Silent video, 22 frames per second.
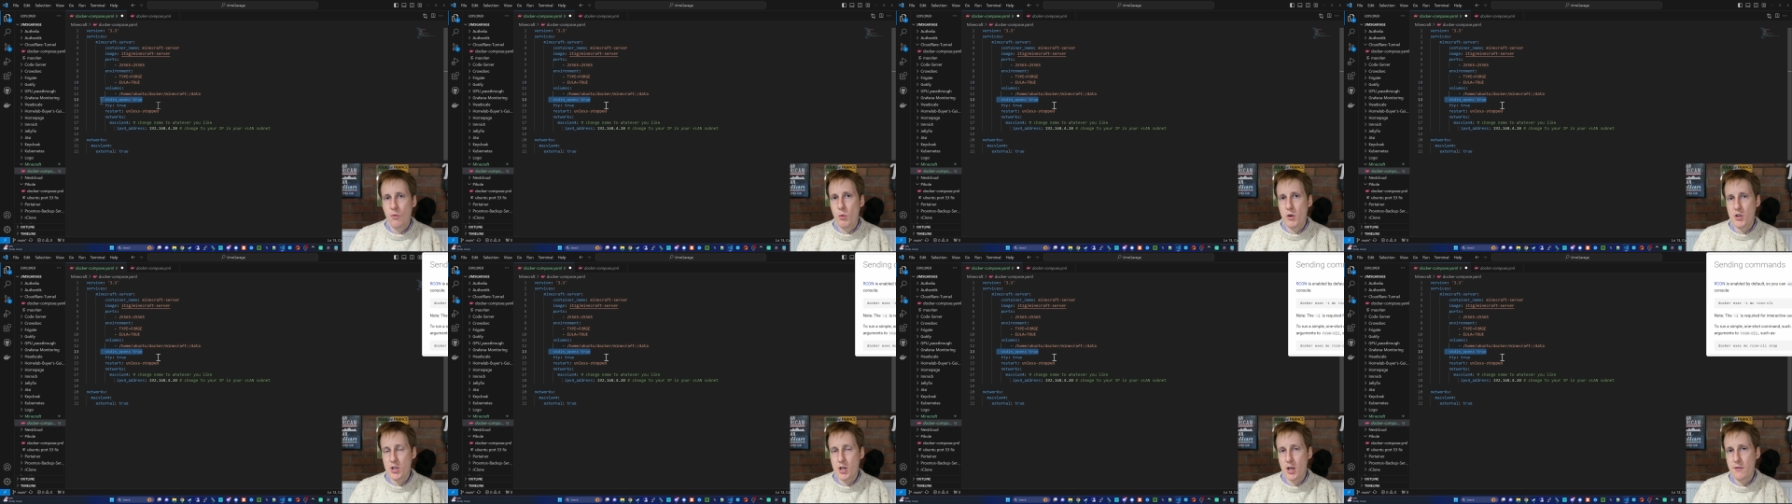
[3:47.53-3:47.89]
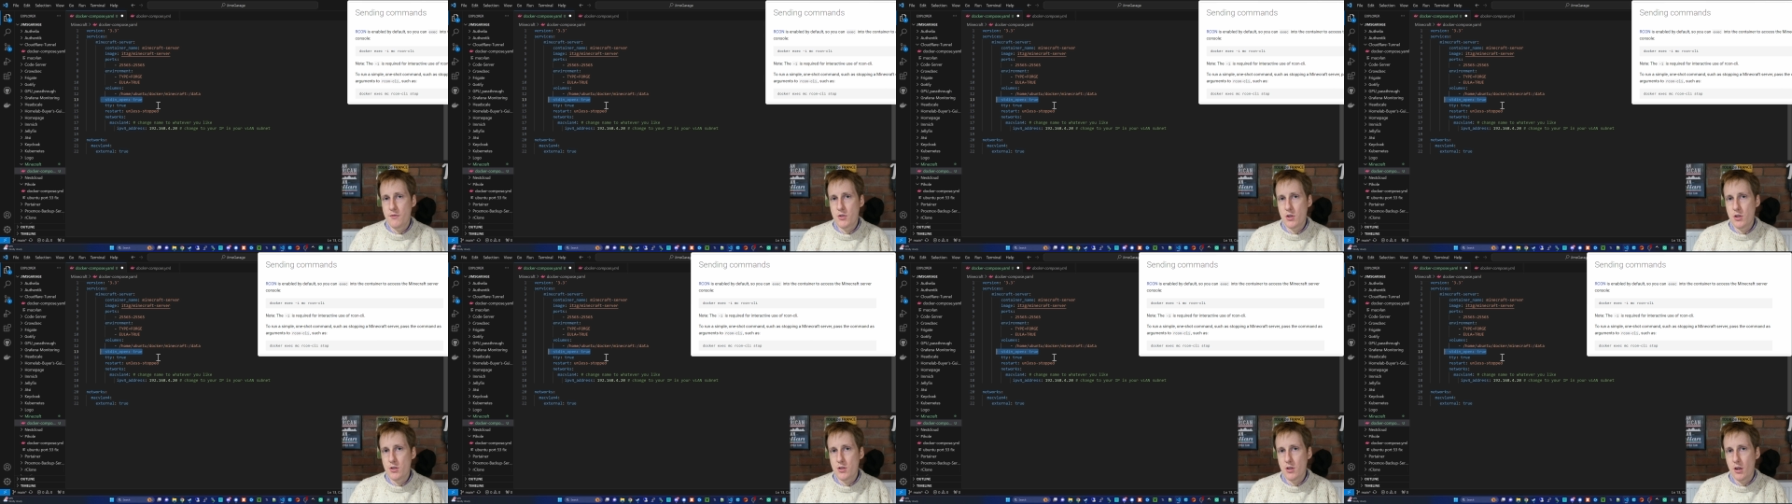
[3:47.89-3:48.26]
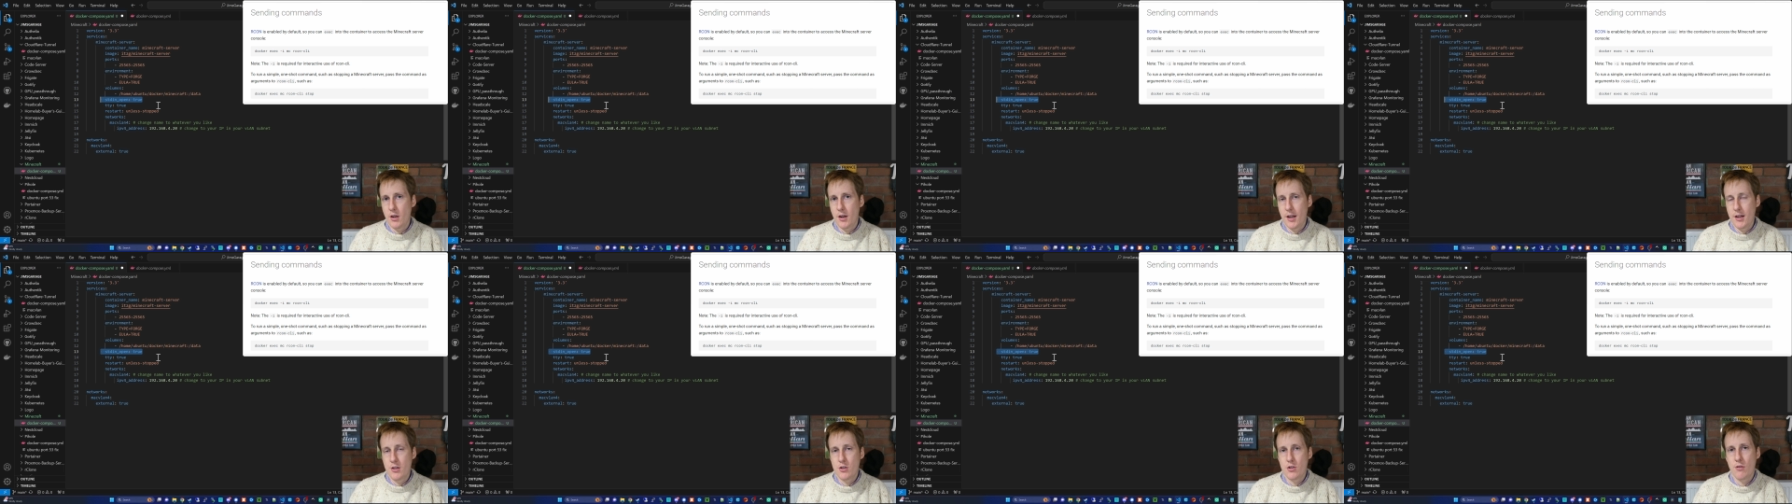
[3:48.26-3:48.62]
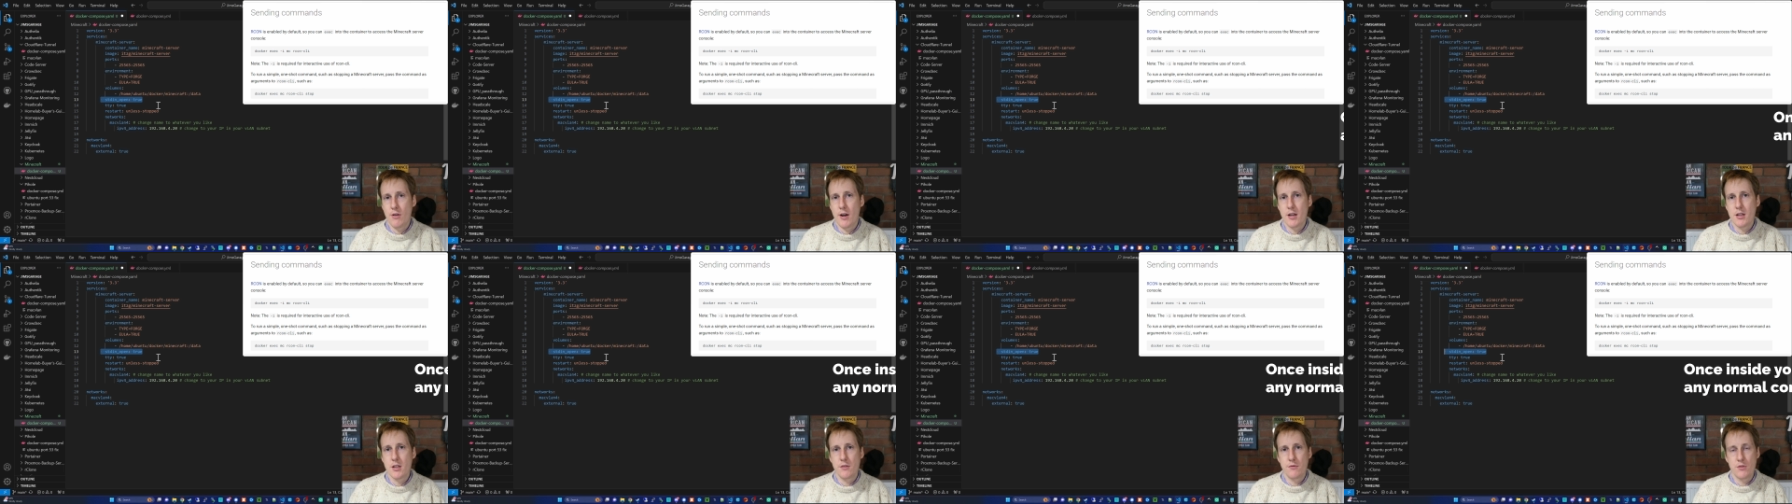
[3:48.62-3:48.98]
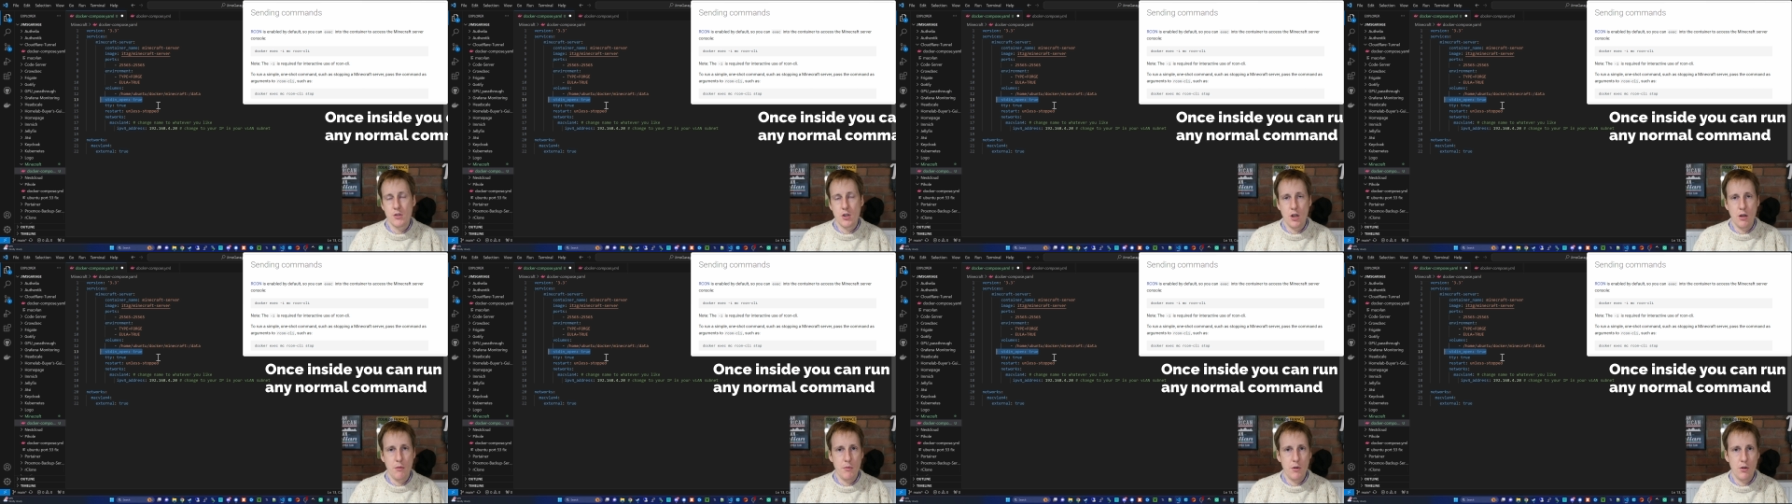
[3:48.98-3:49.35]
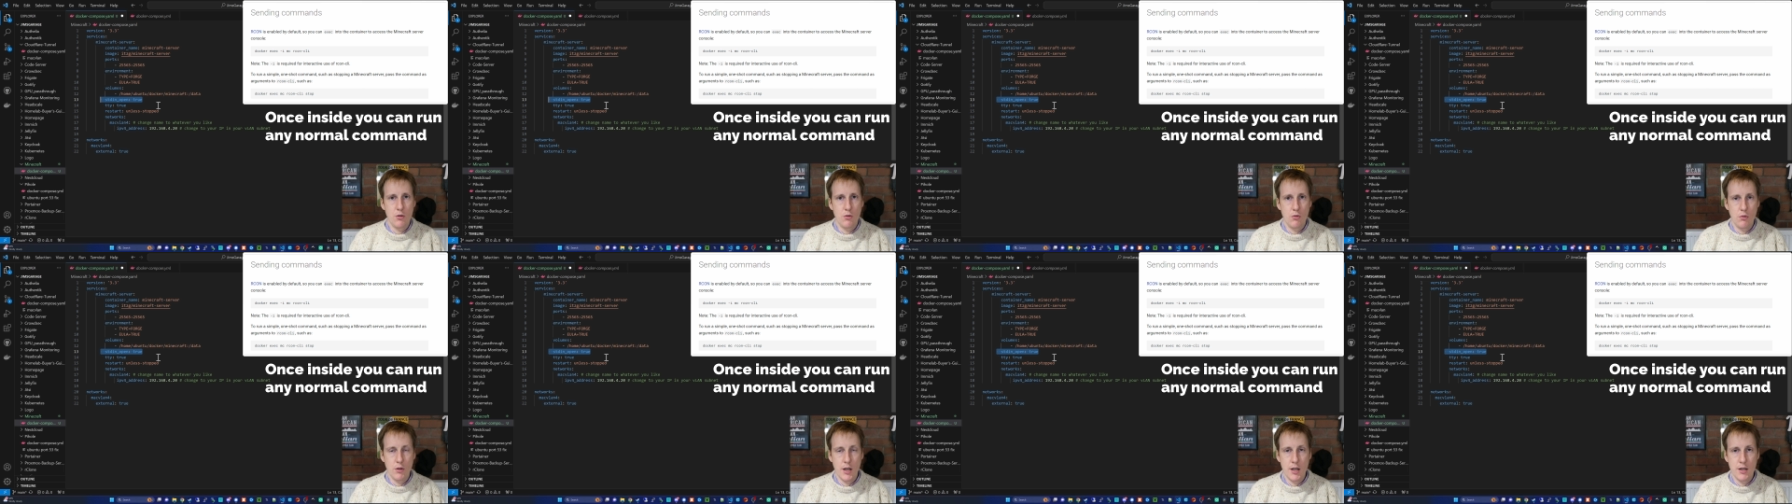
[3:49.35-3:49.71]
which gives us an interactive
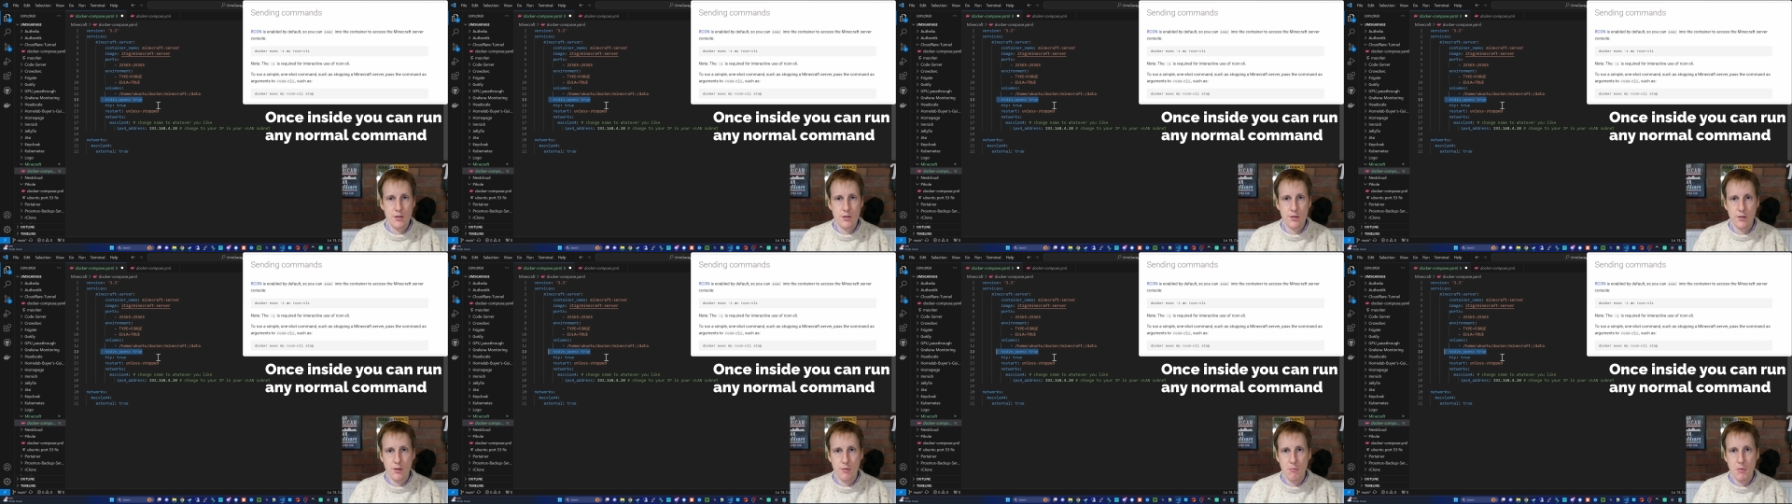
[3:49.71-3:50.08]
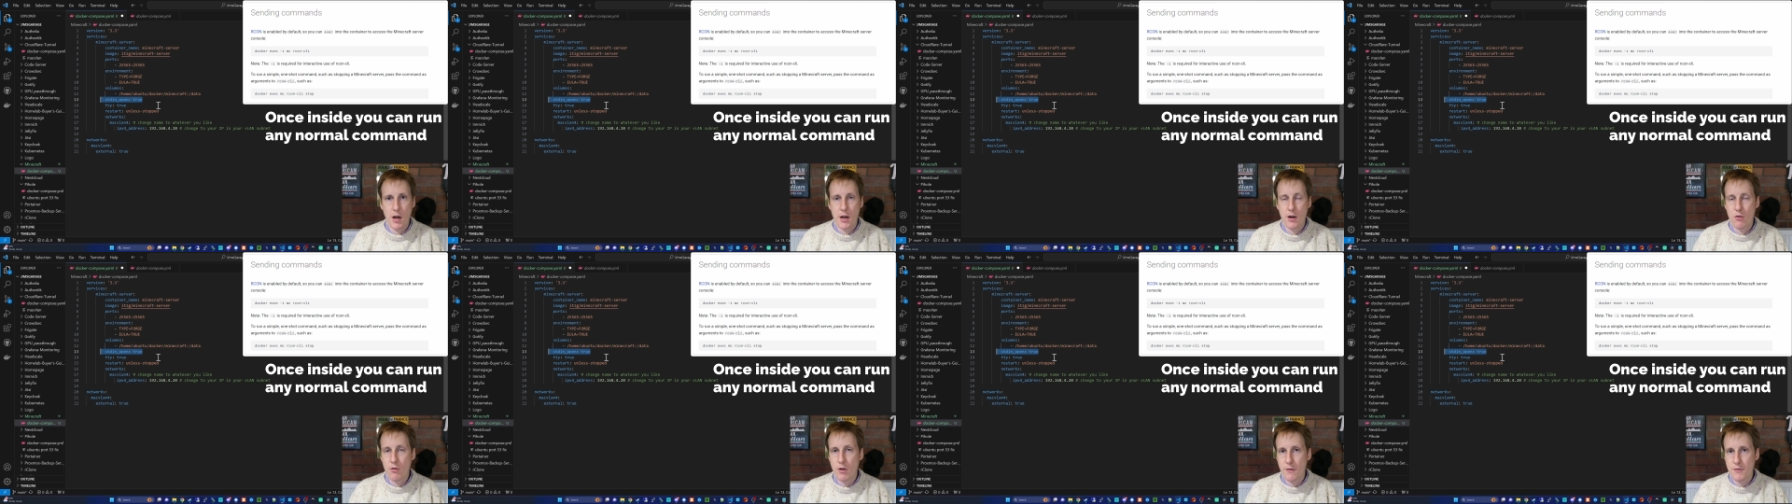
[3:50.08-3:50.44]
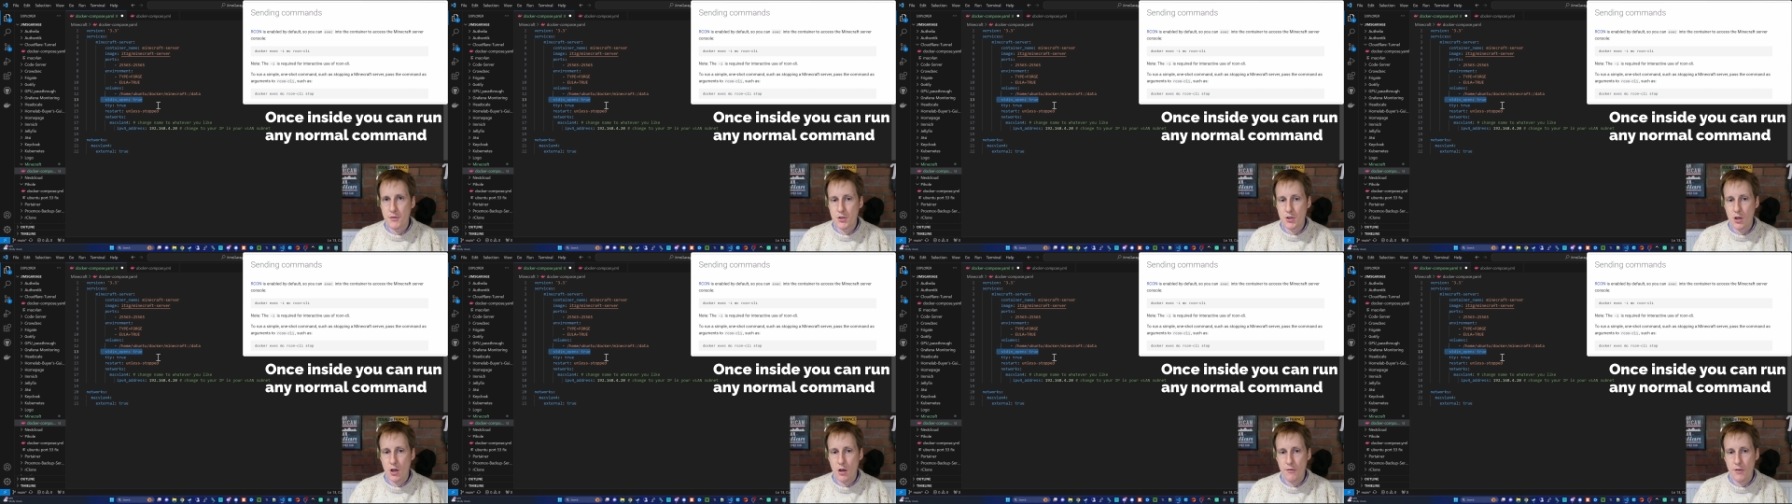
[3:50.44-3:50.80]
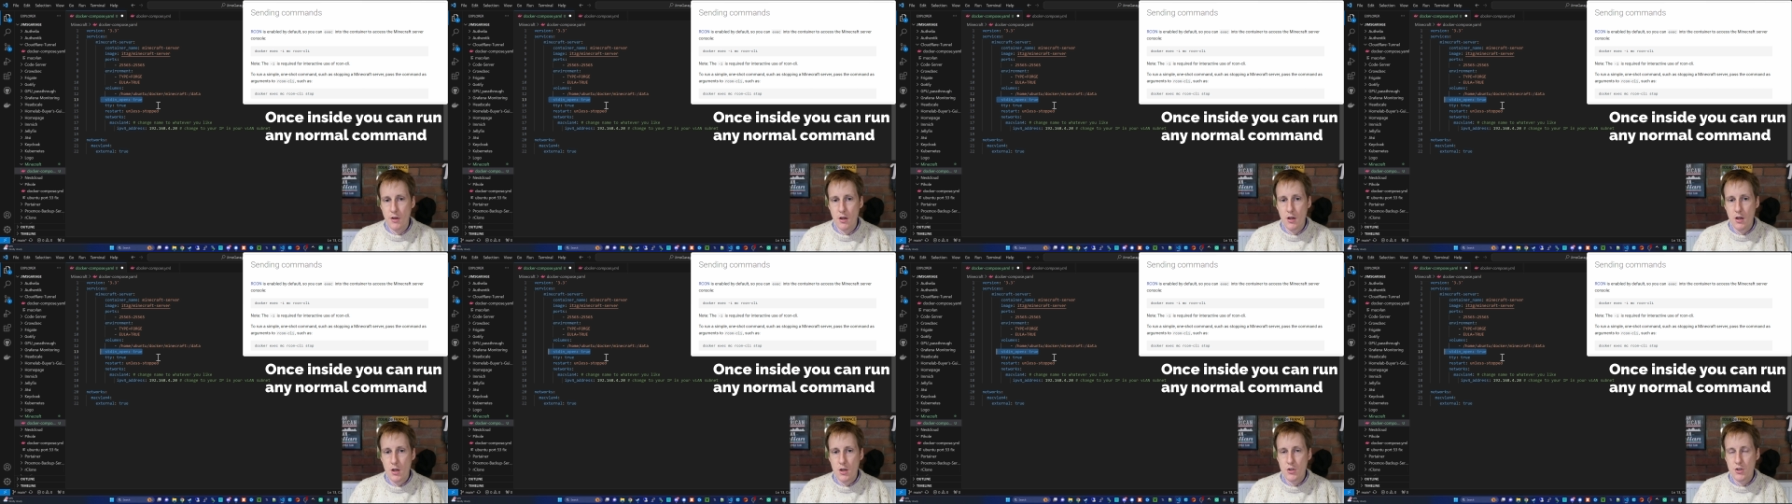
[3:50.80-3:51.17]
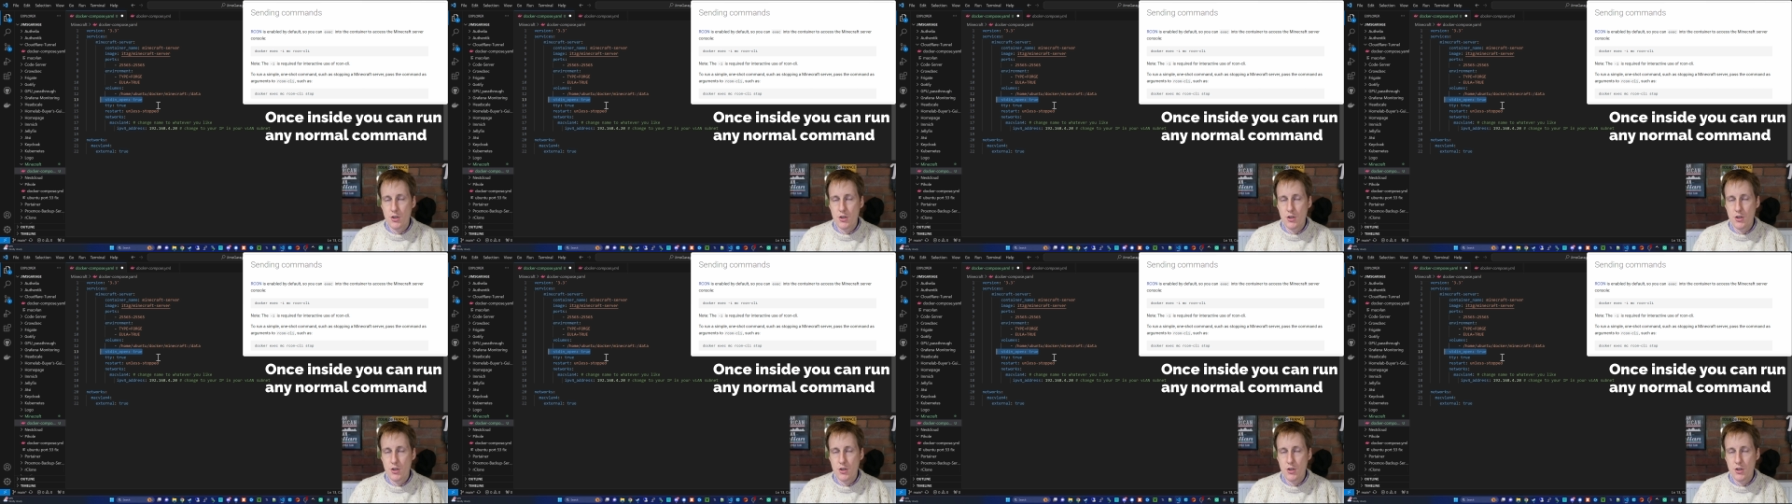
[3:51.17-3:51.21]
terminal into the Minecraft server